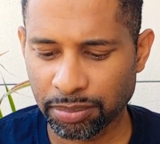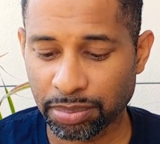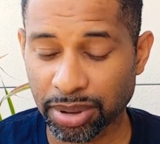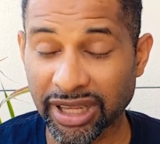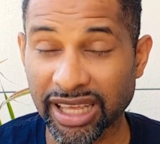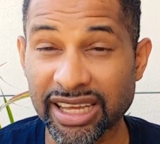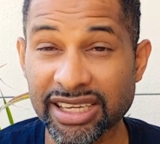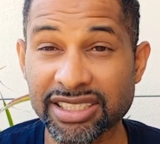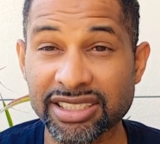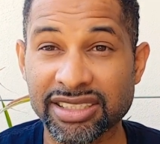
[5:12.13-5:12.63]

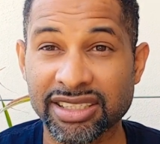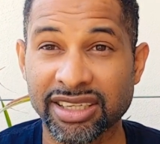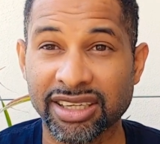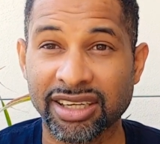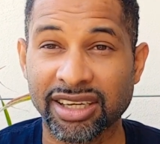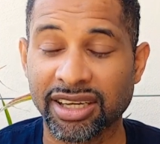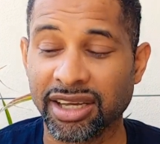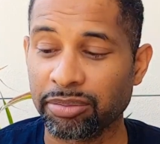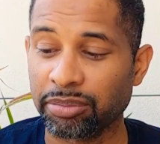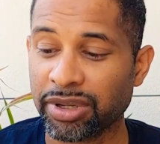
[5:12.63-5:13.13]
blessed,
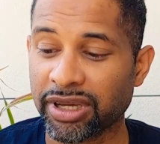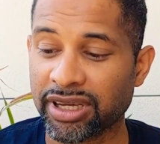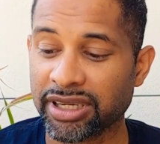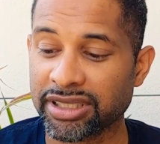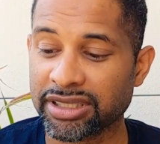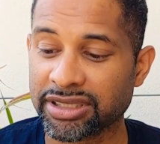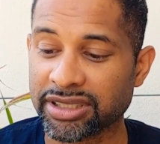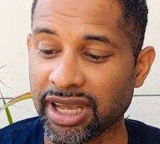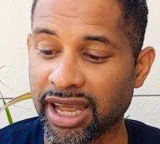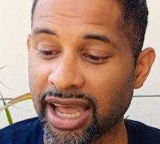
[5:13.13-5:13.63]

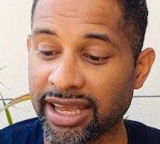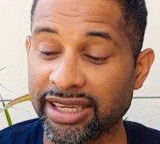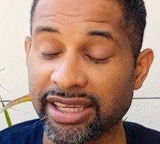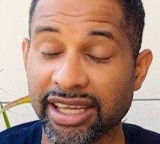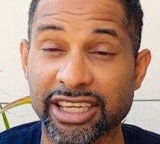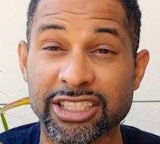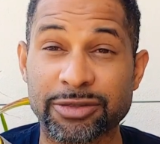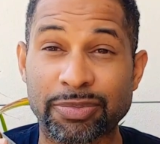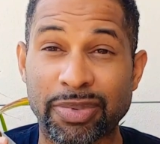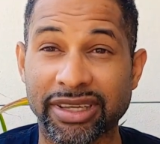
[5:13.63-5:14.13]
because I didn't
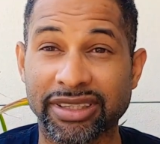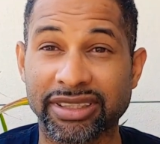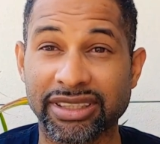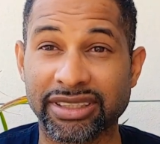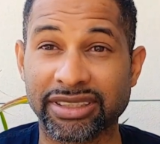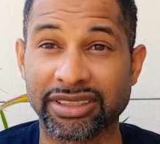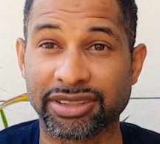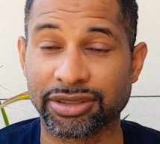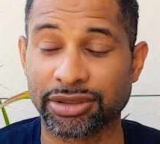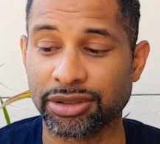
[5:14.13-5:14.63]
expect
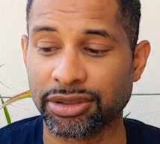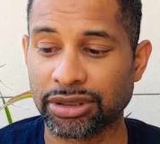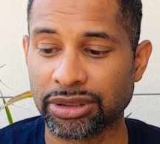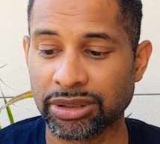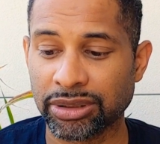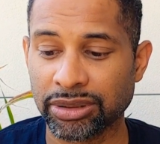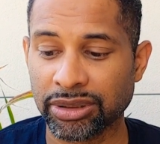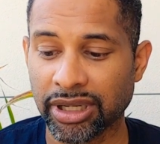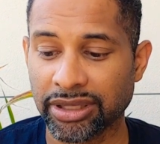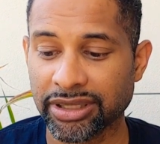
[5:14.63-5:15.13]
this, you
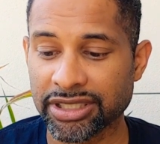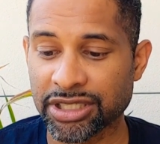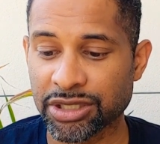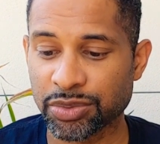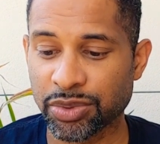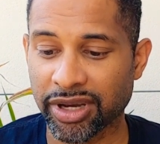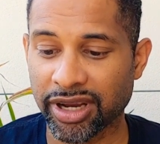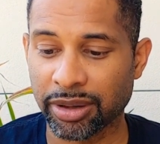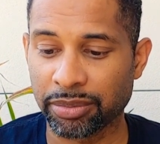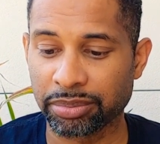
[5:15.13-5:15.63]
know, and this is
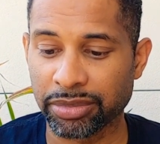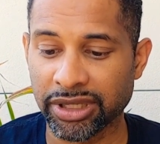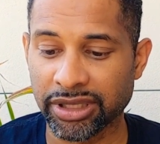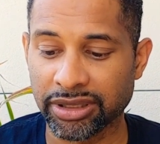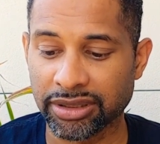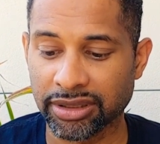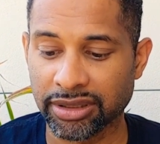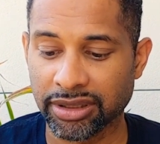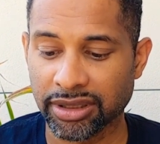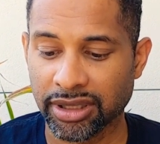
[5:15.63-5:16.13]
what I
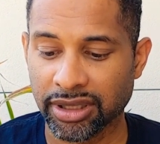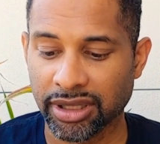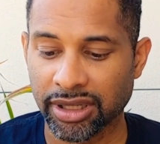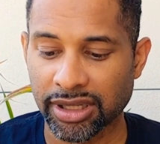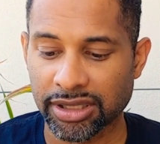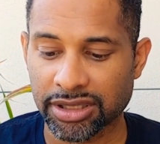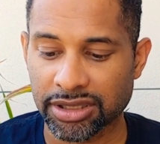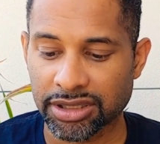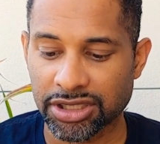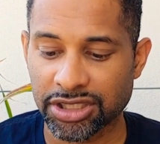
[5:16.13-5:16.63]
mean.
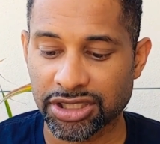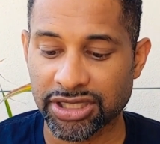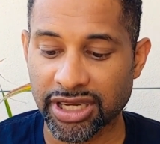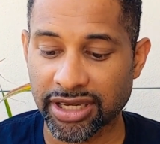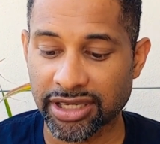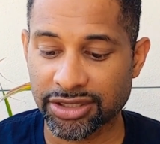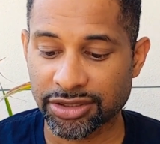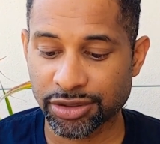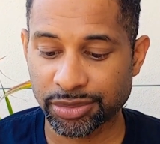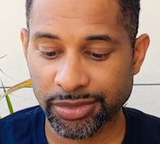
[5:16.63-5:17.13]
She sent
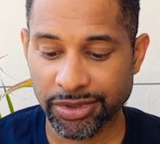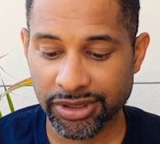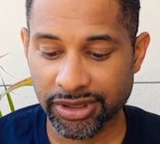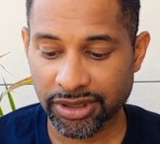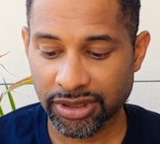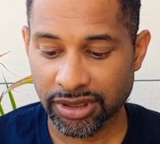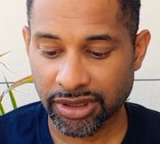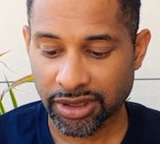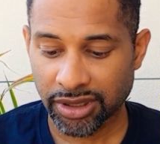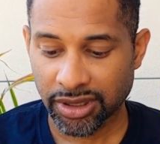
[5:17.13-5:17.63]
this to me
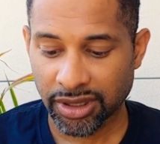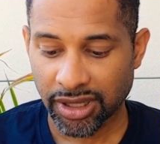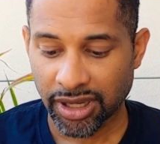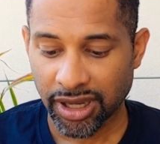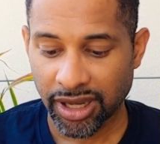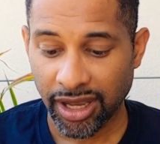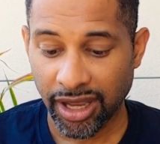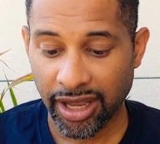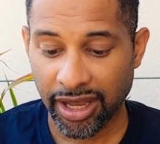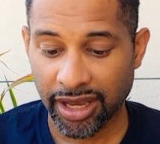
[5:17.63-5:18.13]

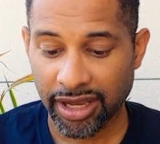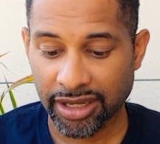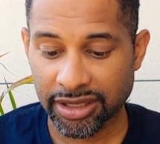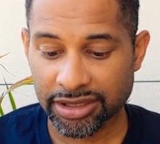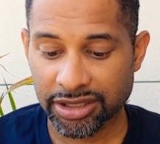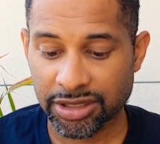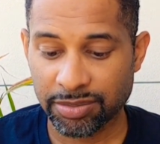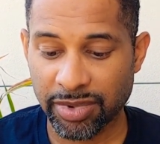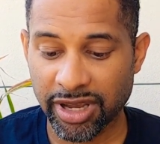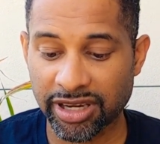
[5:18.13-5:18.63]
and
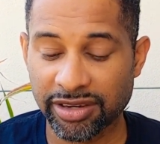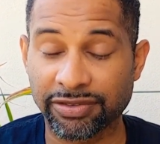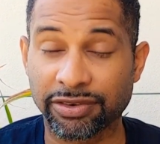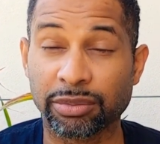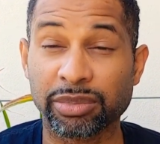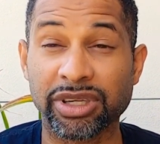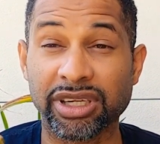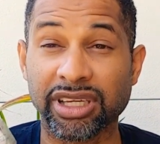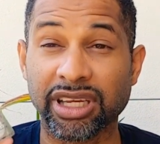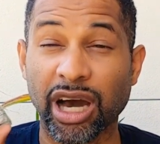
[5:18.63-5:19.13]
she made it for
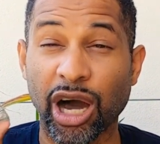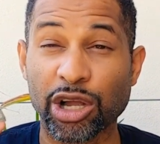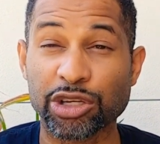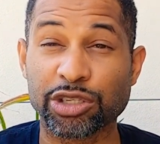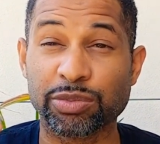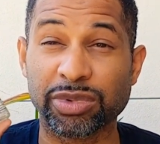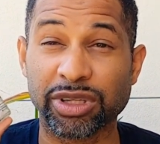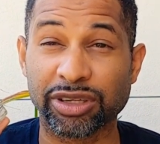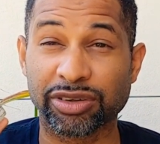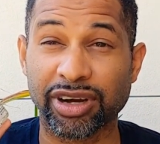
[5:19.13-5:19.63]
me
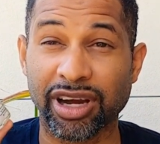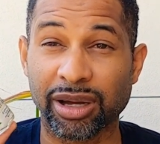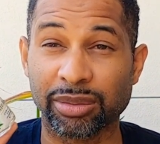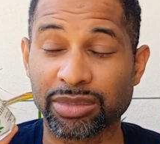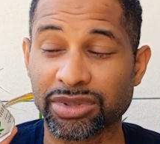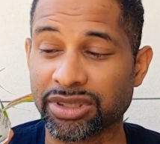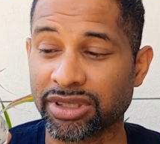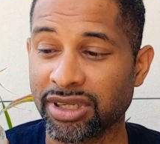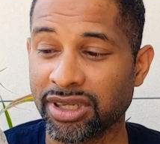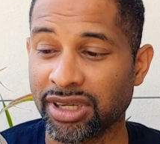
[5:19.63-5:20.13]
100
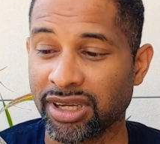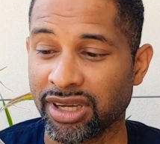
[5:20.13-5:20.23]
milligrams,